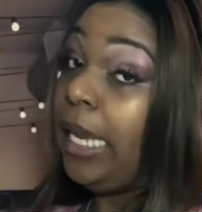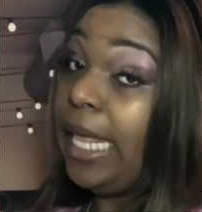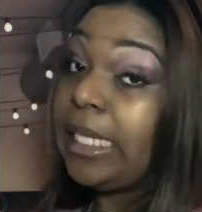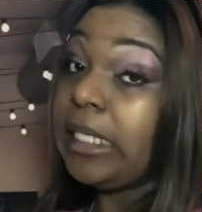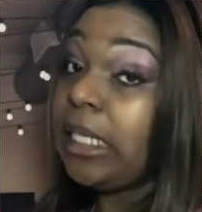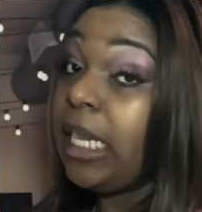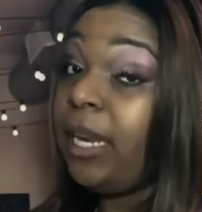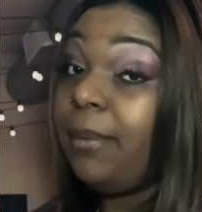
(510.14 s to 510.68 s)

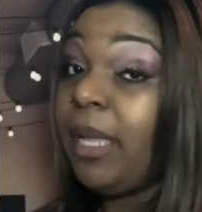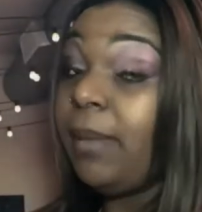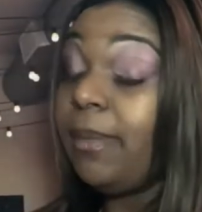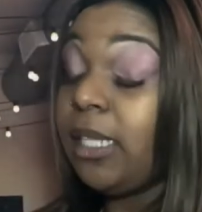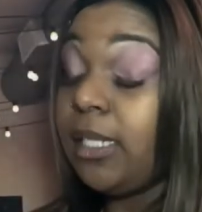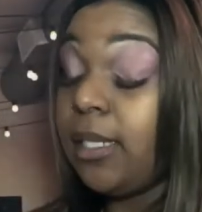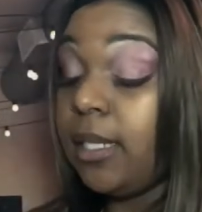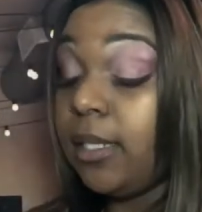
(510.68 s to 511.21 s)
that's none of my
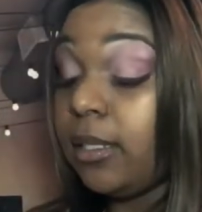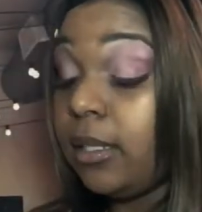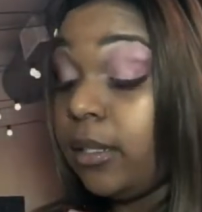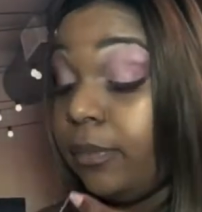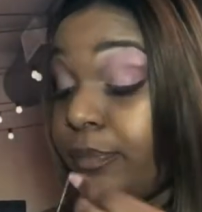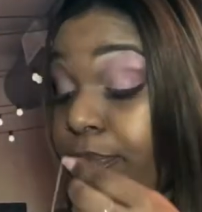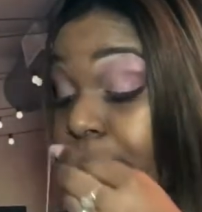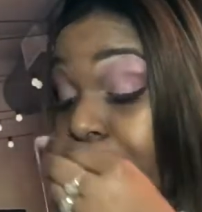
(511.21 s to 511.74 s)
business.
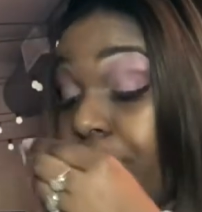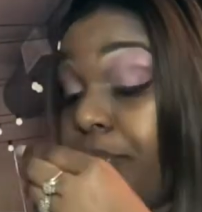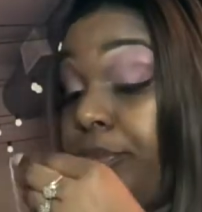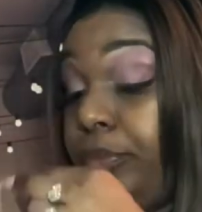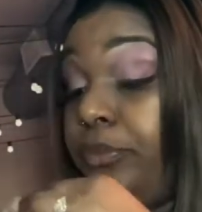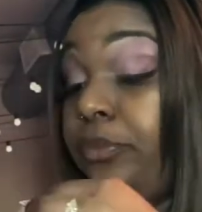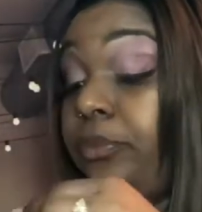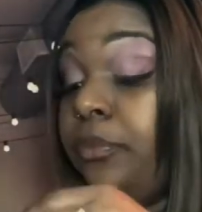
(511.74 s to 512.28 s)

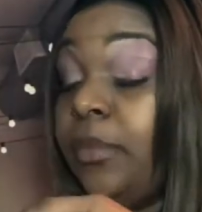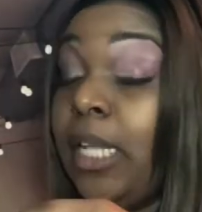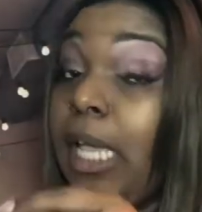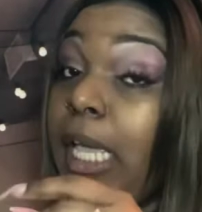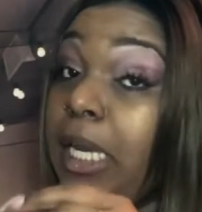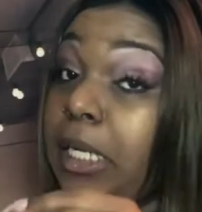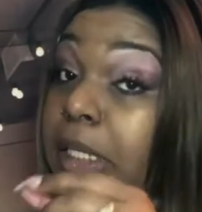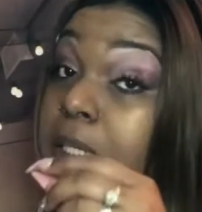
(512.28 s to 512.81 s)

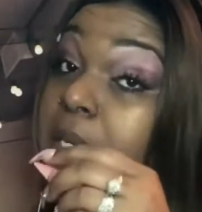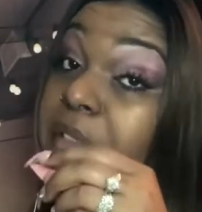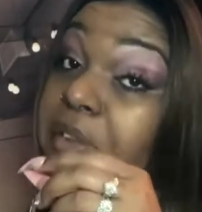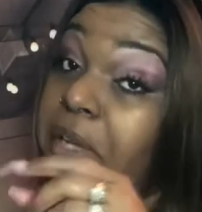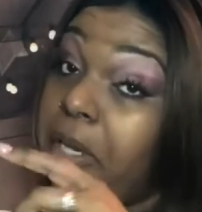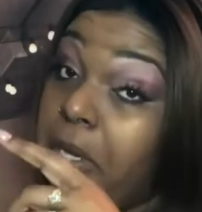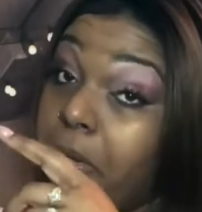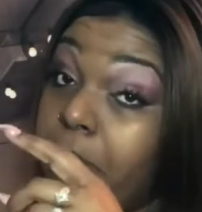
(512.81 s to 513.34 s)
And it's neither
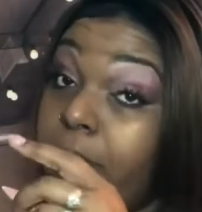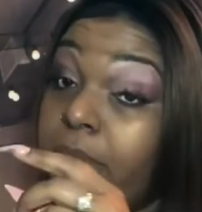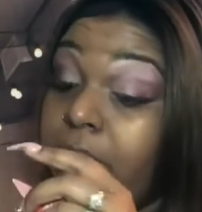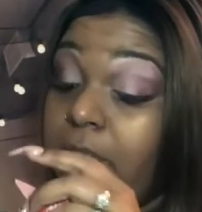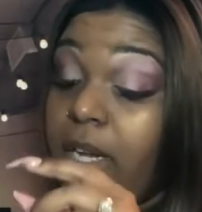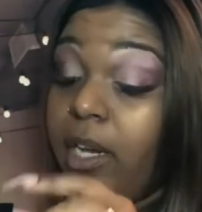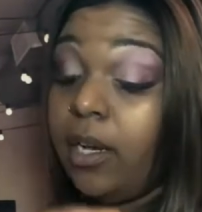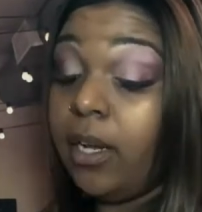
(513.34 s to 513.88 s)
here nor
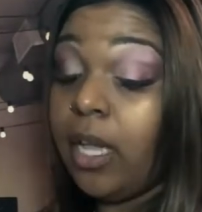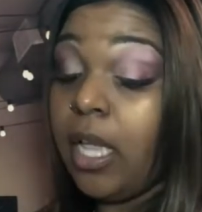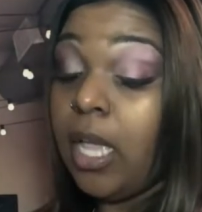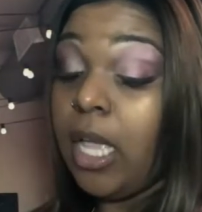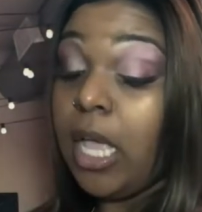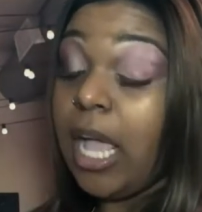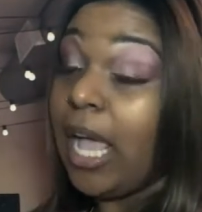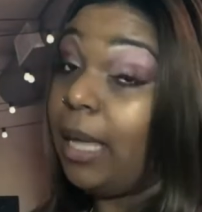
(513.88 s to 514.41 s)
there.
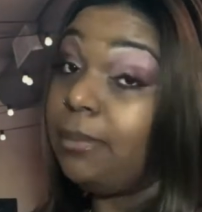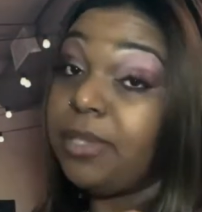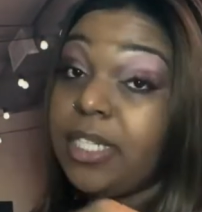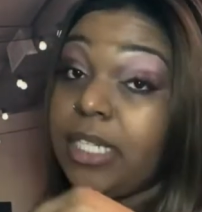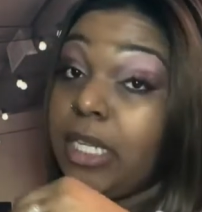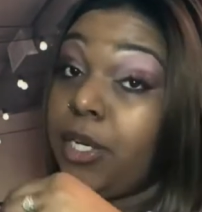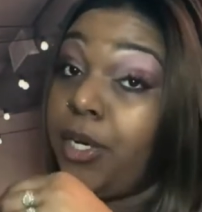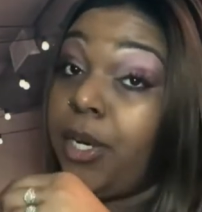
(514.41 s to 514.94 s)
I'm
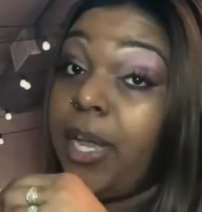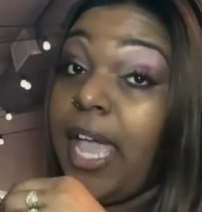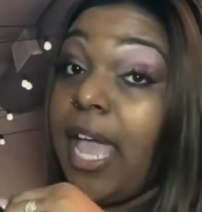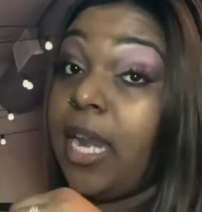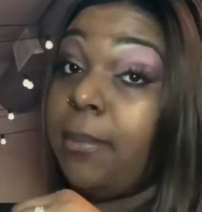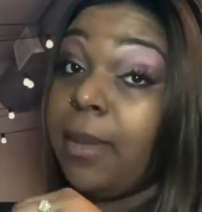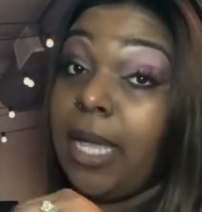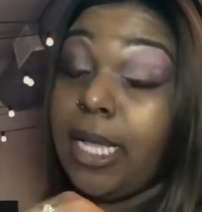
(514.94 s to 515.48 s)
just here
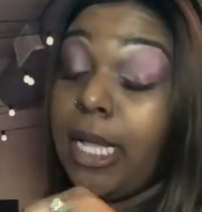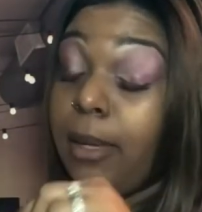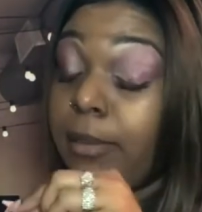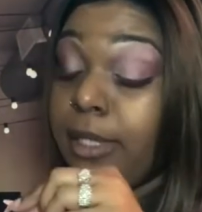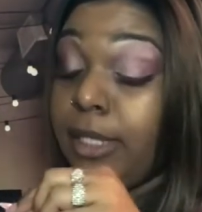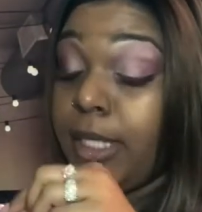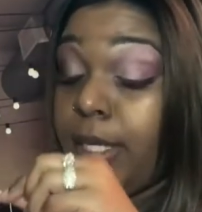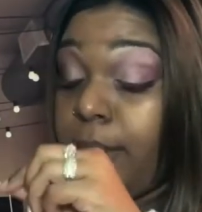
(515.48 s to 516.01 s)
adding my
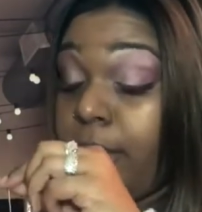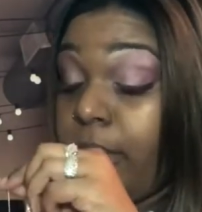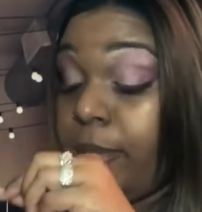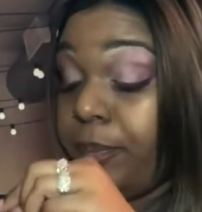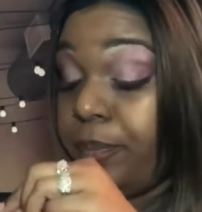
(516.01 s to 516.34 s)
commentary.